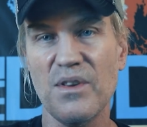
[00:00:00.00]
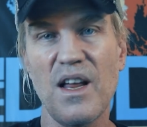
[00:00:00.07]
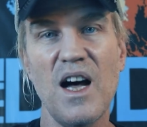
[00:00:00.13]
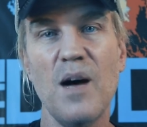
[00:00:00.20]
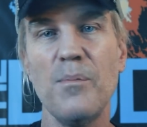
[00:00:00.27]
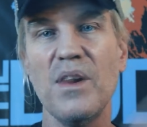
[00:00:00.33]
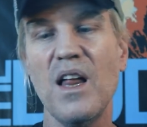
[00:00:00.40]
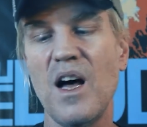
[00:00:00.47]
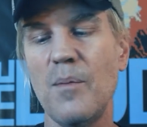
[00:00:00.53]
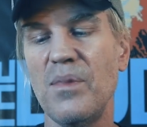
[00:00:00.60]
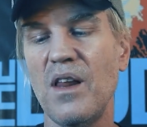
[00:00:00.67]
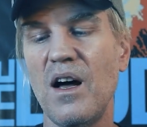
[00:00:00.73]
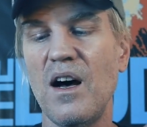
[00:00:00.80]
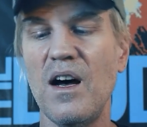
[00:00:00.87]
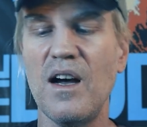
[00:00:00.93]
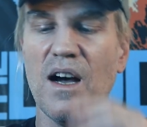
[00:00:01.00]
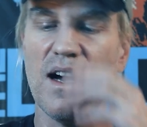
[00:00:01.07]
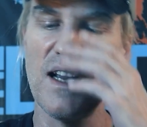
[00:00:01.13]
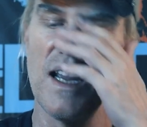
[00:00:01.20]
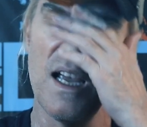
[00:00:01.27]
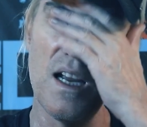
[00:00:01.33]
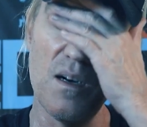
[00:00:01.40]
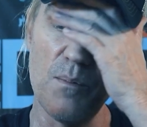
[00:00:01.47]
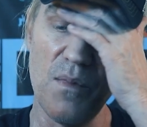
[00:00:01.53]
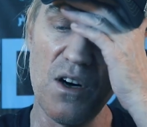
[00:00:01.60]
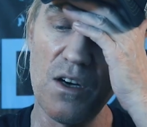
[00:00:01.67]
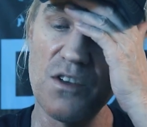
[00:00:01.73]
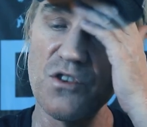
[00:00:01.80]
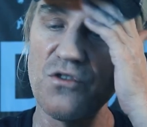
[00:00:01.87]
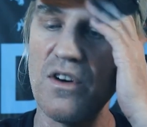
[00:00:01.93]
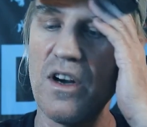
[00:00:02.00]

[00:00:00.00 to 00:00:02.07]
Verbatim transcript: blah, blah, blah. Again, Mark's